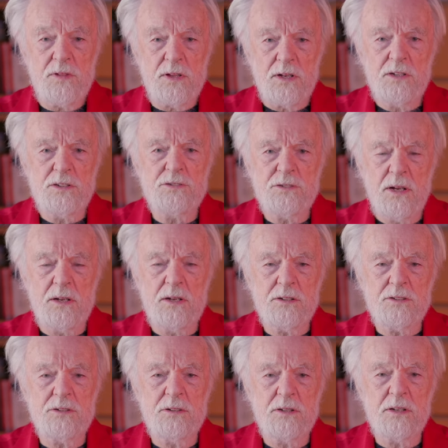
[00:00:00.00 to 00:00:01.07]

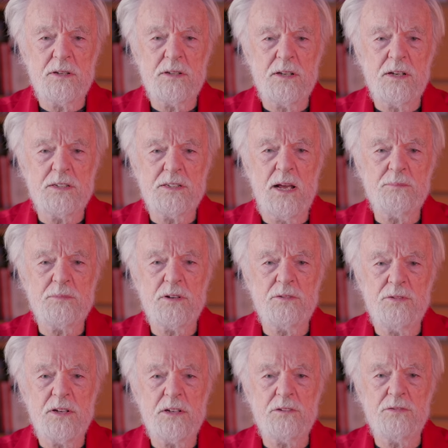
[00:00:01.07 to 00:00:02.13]
the attempt to
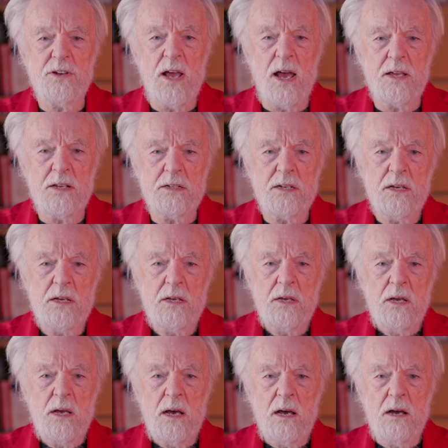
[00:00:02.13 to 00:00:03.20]
recreate
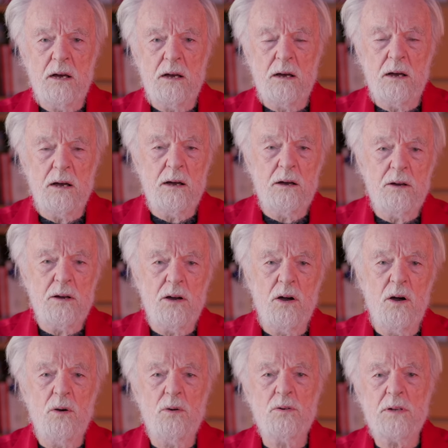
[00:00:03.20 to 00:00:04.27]
a
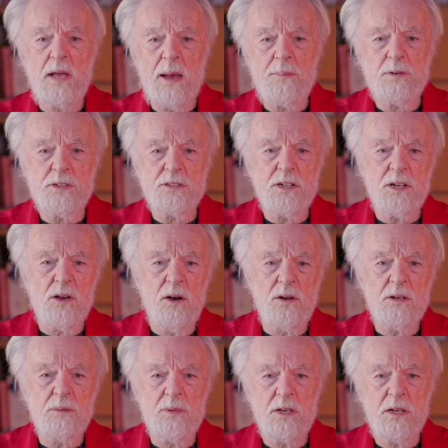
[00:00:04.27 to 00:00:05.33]
whole capitalist
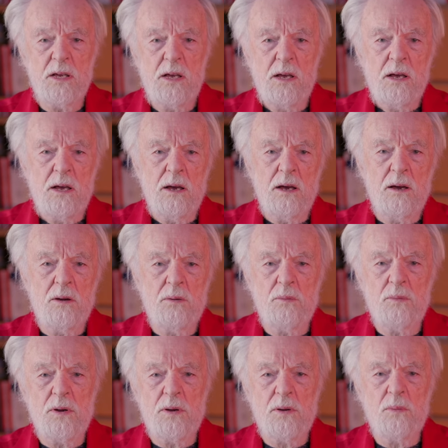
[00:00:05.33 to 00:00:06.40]
economy
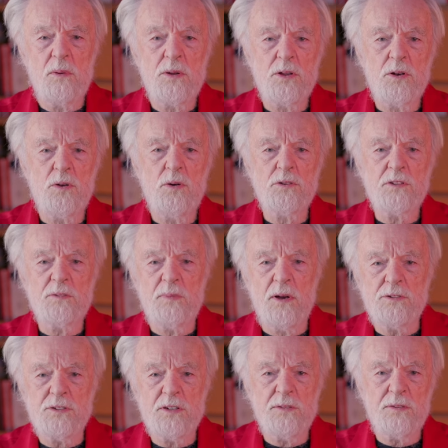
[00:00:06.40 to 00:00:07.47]
where the laws of
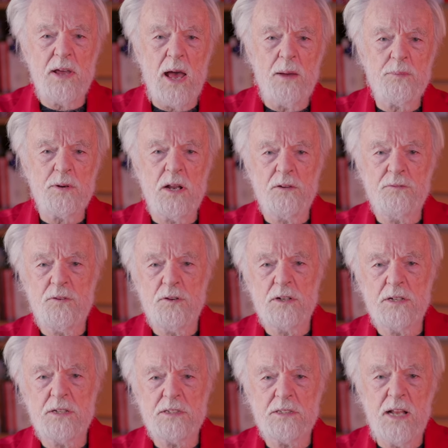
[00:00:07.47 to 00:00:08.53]
motion of capital are
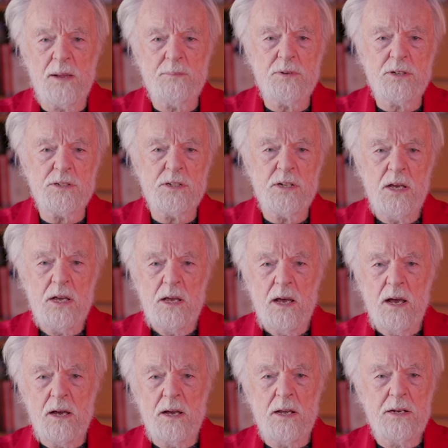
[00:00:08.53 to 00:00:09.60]
fully established.
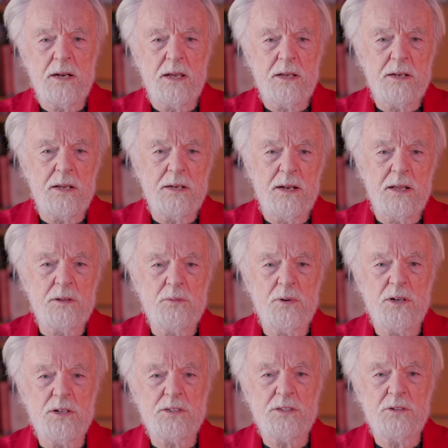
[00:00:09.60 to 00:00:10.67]
In other
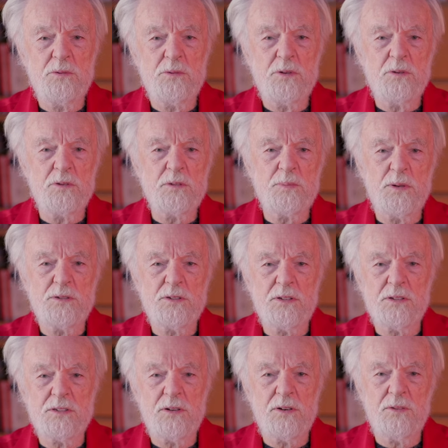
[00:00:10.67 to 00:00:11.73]
words, you were supposed
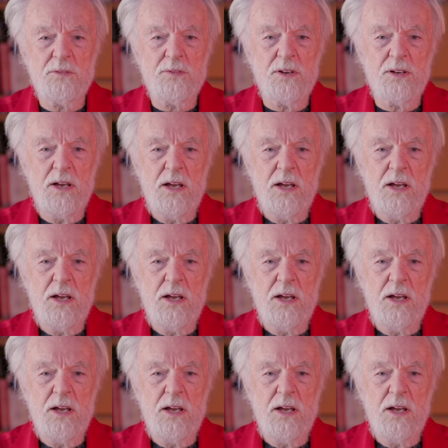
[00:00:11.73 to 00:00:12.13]
to sort of